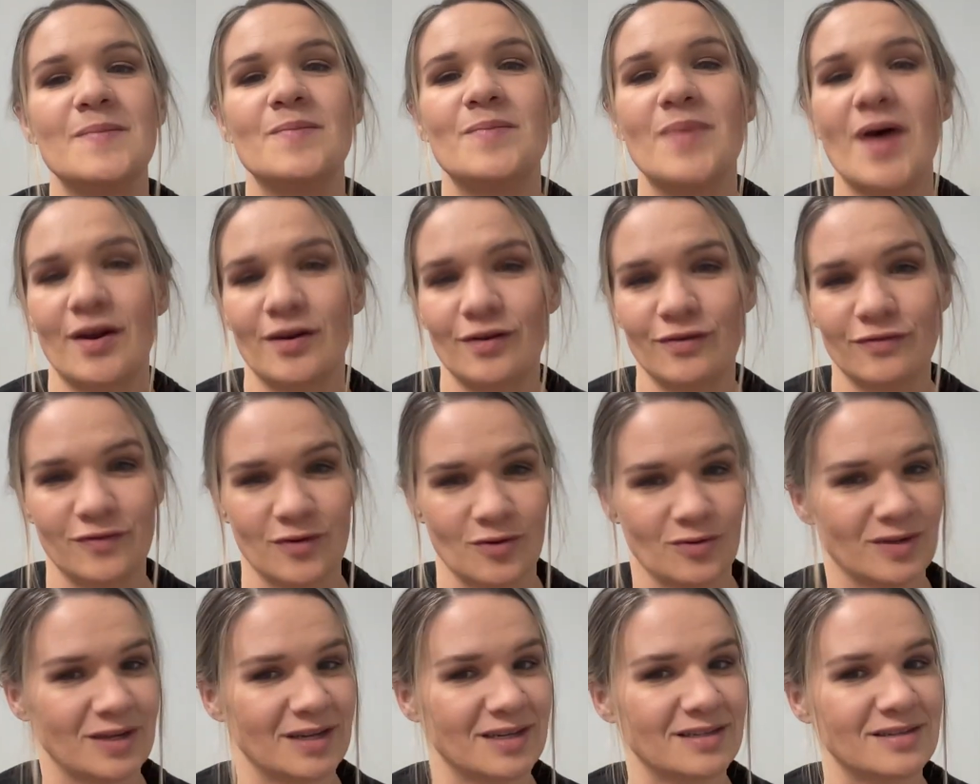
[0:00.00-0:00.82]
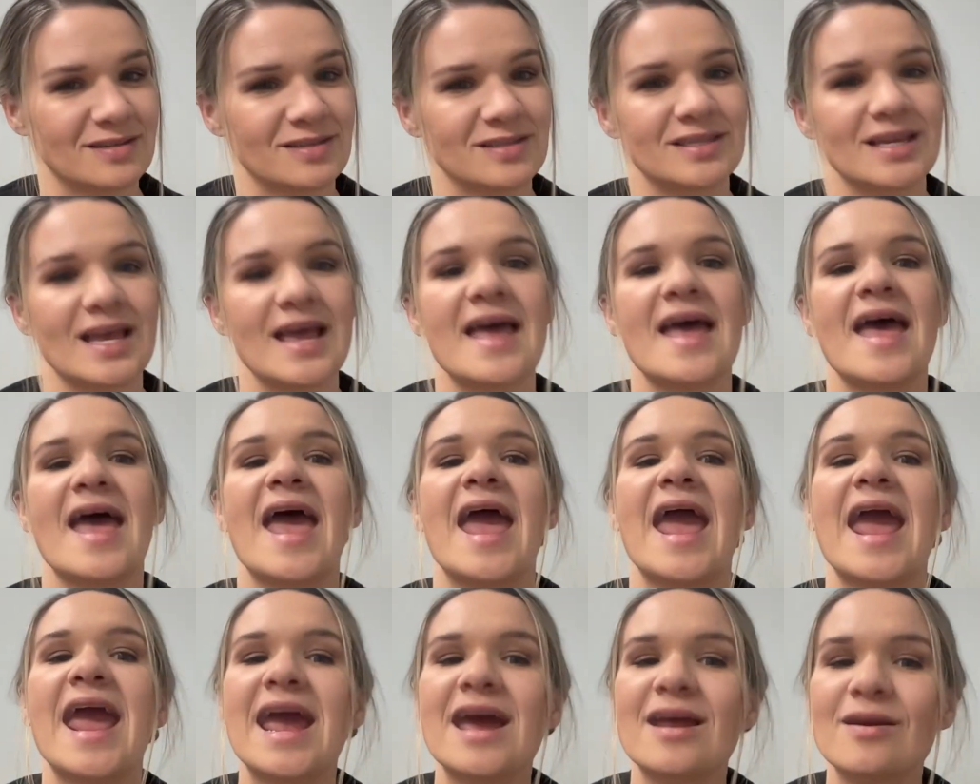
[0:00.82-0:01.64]
better focus,
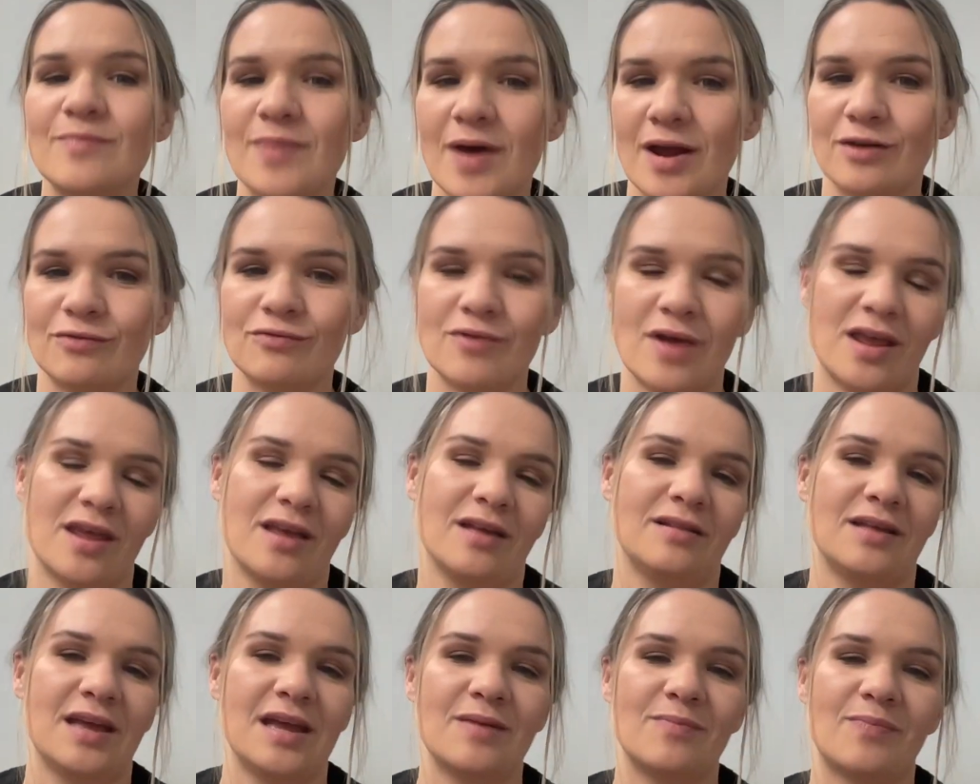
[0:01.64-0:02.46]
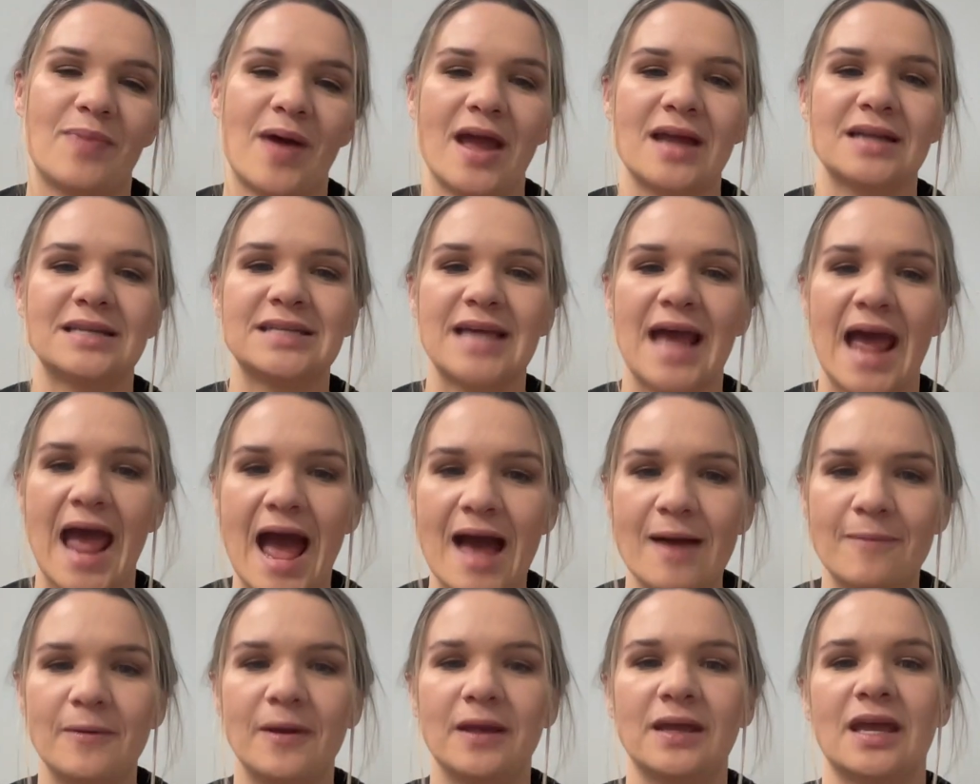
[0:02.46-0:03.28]
and better regulate by
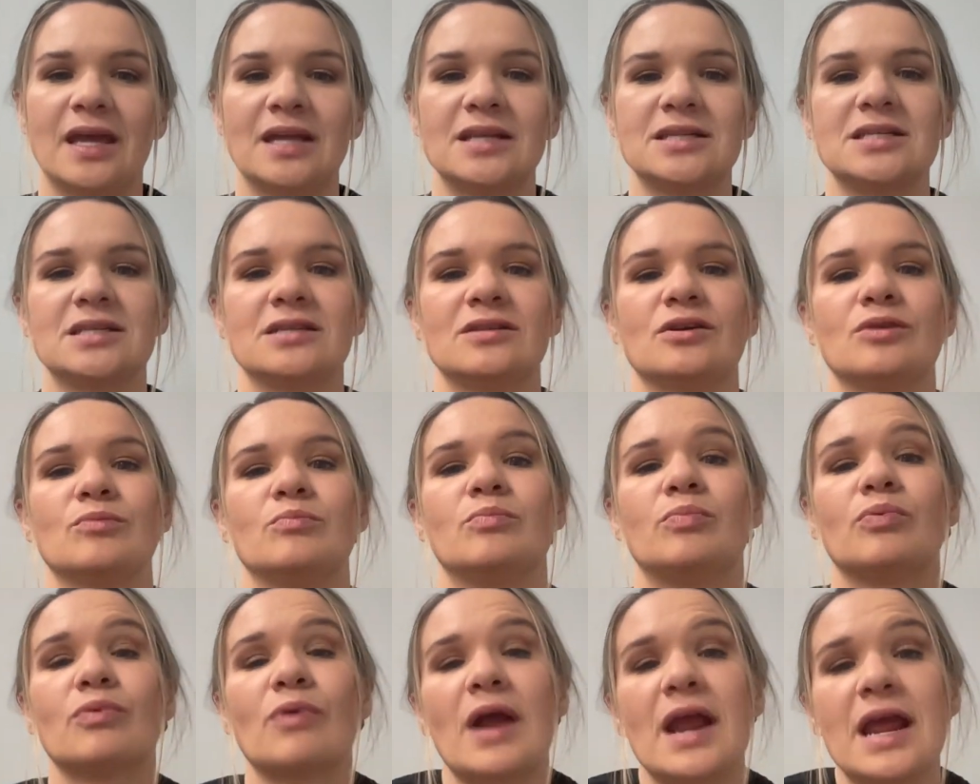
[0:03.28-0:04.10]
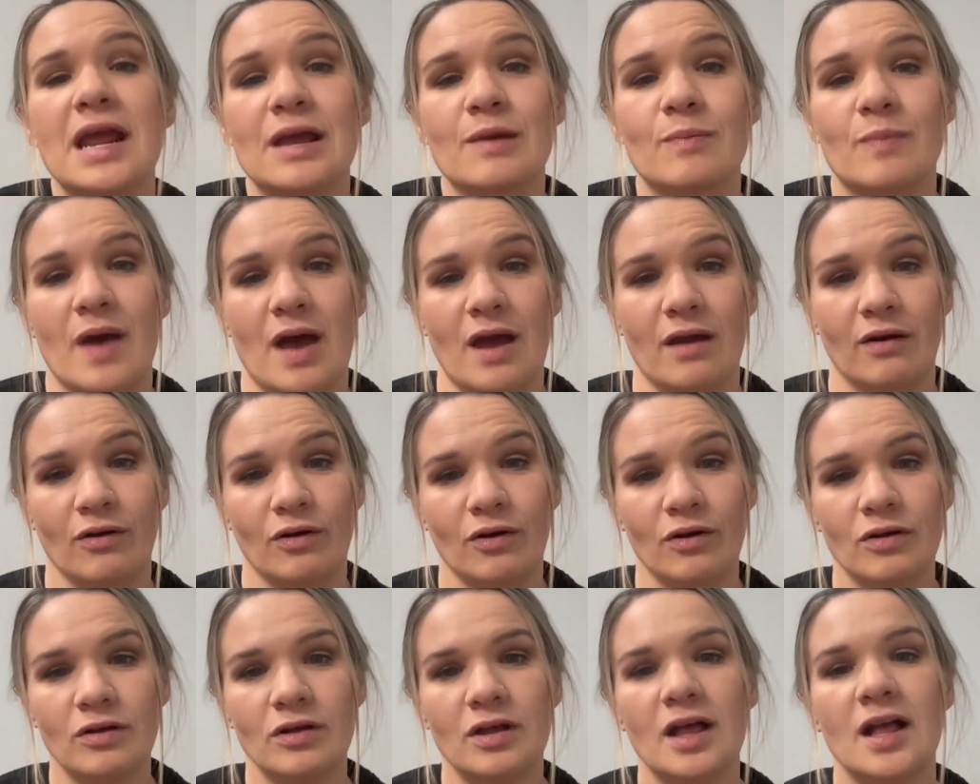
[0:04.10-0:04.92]
tapping into their brake
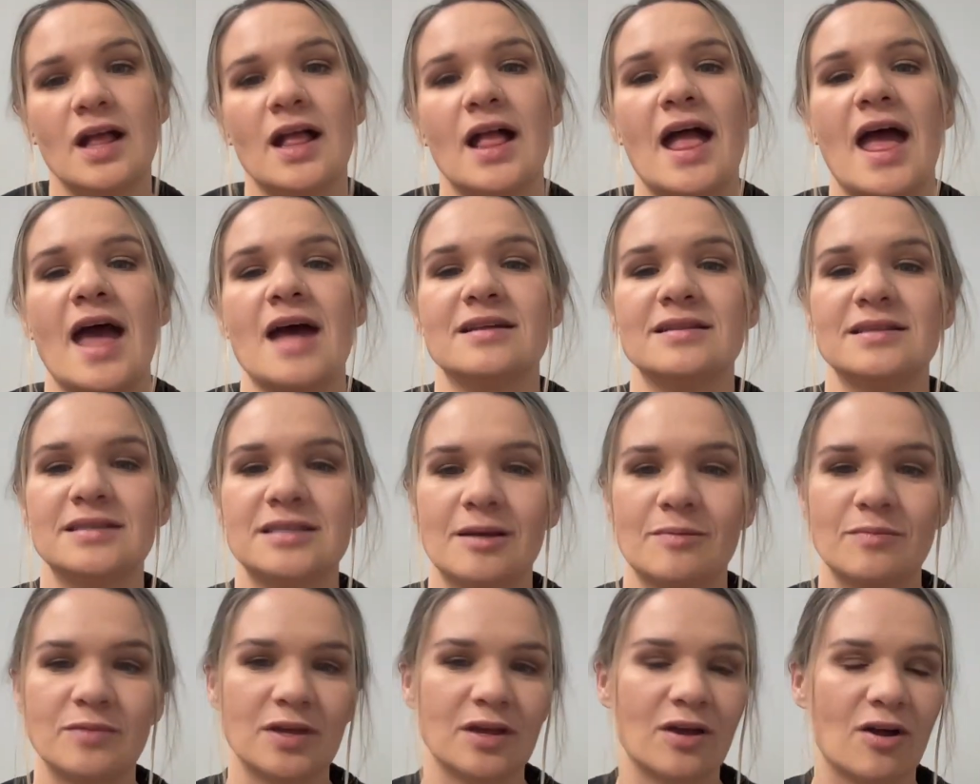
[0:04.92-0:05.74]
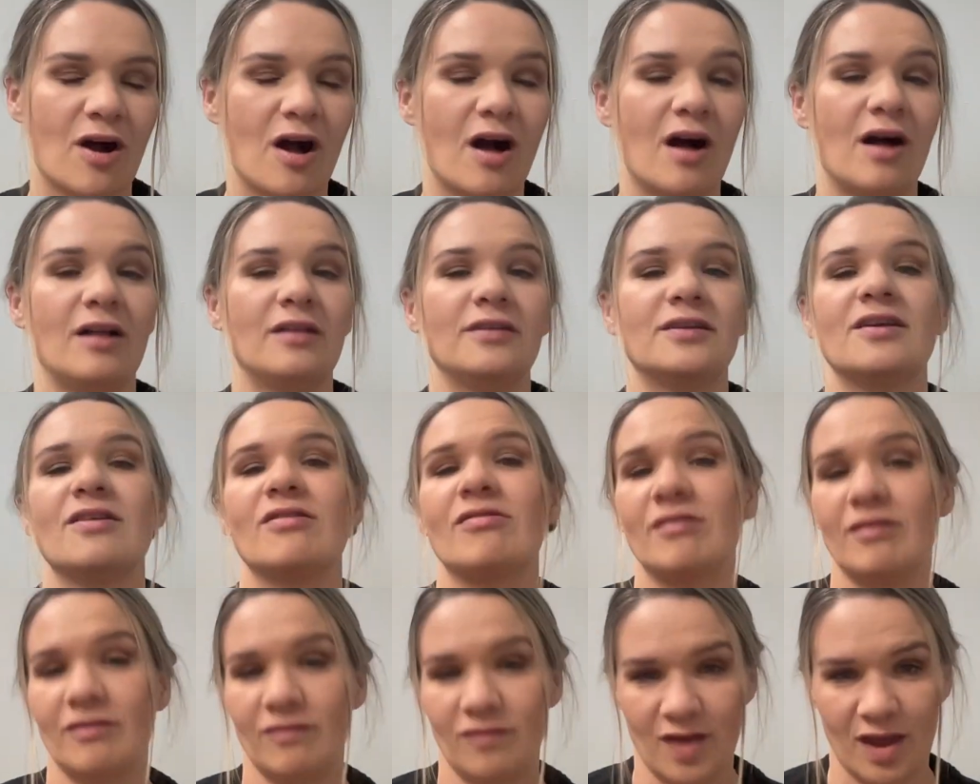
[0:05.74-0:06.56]
pedal and something called
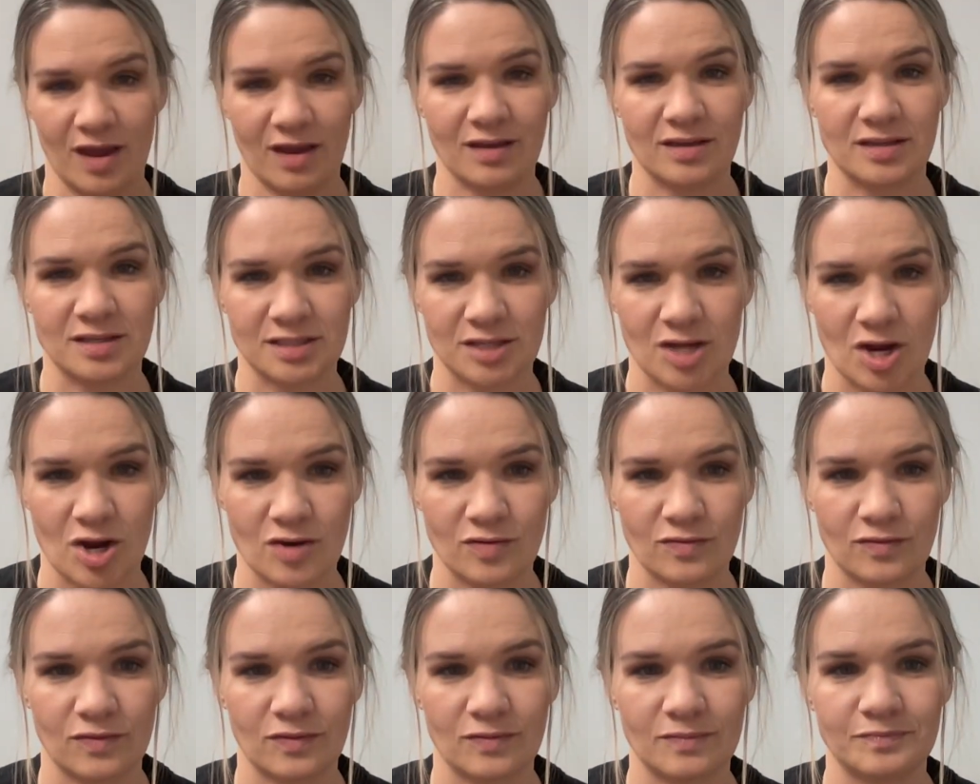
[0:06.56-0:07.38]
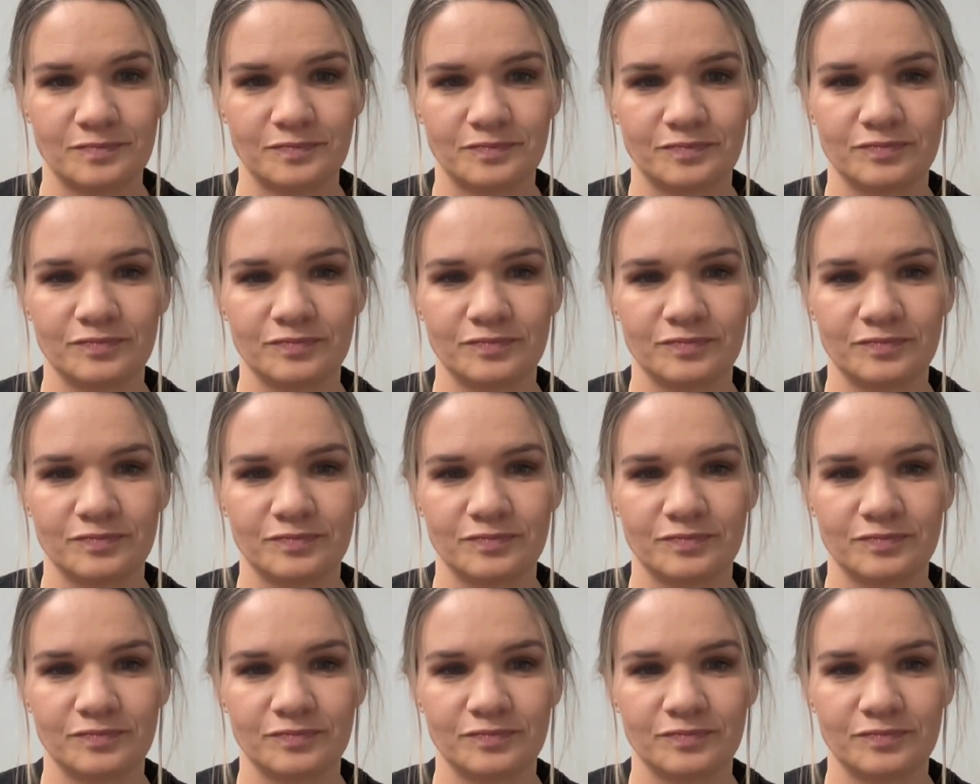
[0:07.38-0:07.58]
the vagus nerve.